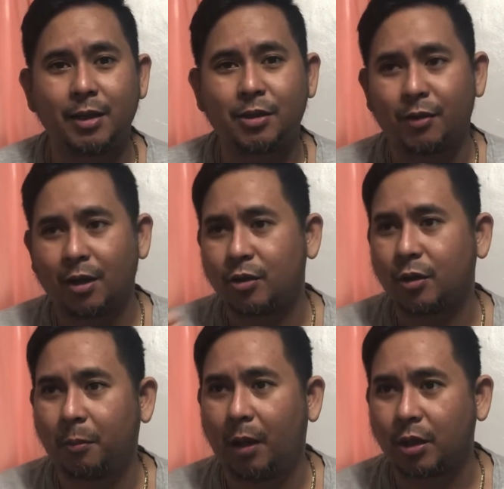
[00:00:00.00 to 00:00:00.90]

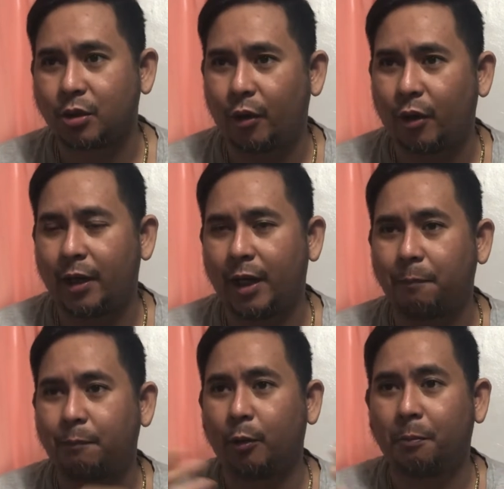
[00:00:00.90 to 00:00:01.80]
instructional blogs or
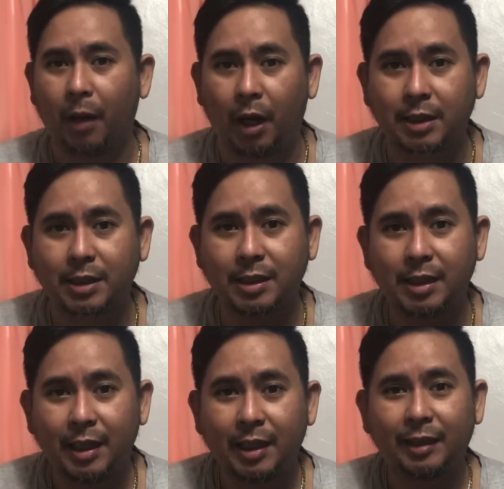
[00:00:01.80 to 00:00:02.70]
helpful blogs